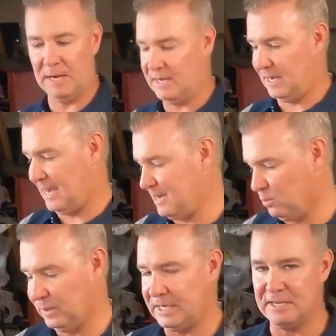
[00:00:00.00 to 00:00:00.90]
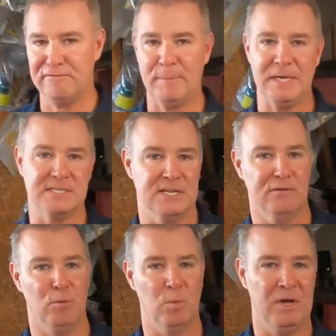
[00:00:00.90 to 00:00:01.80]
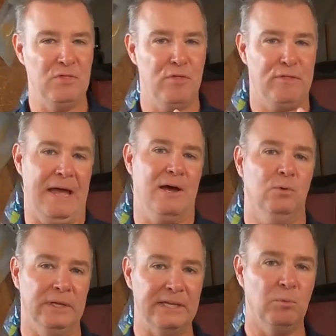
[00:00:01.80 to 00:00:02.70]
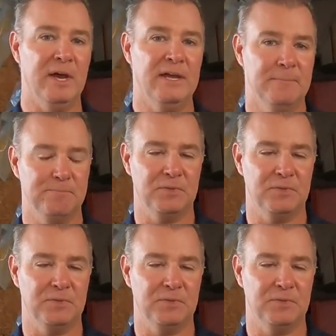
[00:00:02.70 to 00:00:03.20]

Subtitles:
I only give myself 1 thou leeway.